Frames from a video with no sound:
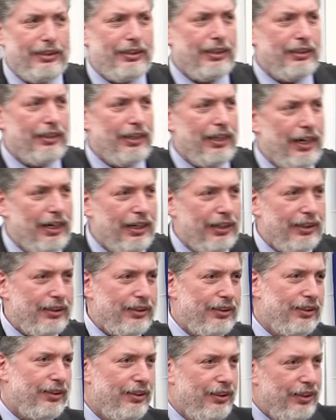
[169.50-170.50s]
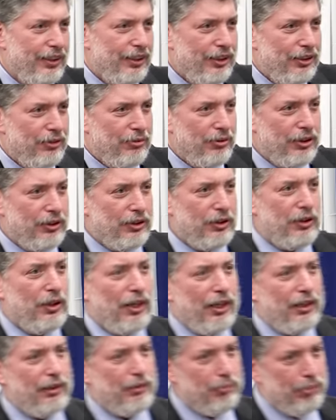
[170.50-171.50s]
Tanakh, when
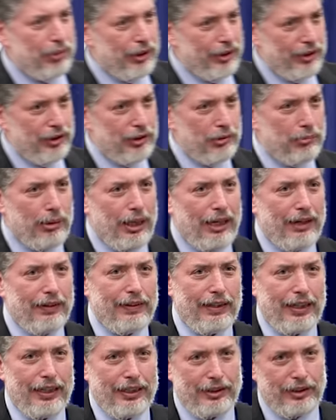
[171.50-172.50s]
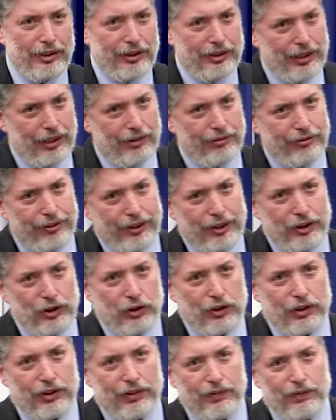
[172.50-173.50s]
God brings about a
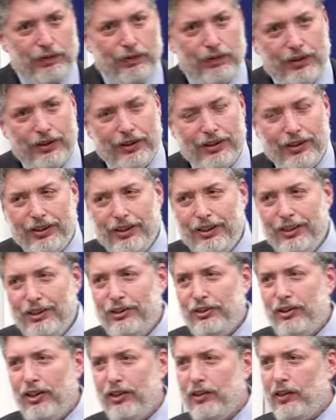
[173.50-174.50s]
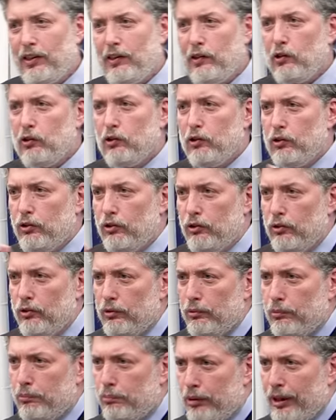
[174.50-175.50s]
salvation, does he
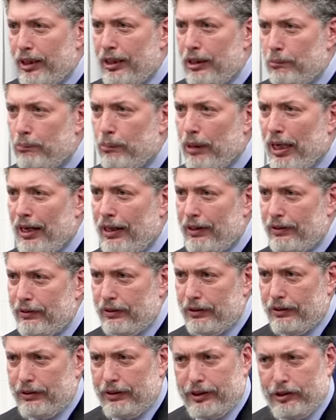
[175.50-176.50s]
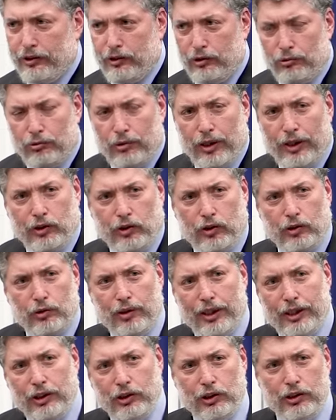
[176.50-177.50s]
bring about this
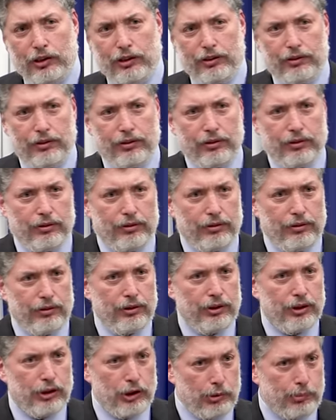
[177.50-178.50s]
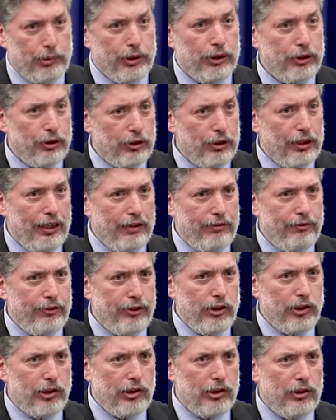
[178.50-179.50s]
restoration, spiritual and
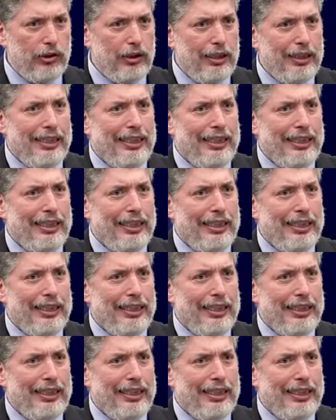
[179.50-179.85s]
physical,